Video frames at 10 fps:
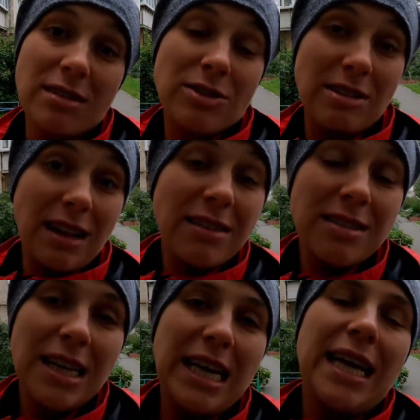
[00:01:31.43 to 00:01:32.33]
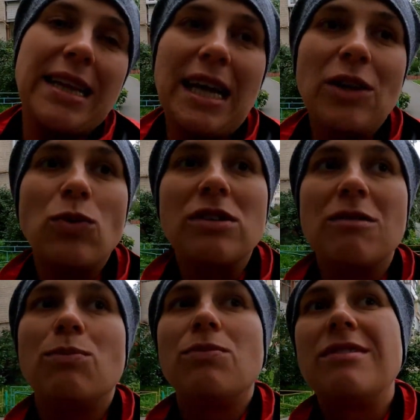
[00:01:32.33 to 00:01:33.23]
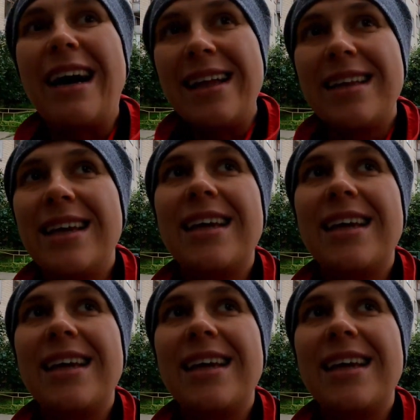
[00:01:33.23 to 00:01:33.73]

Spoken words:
result that was done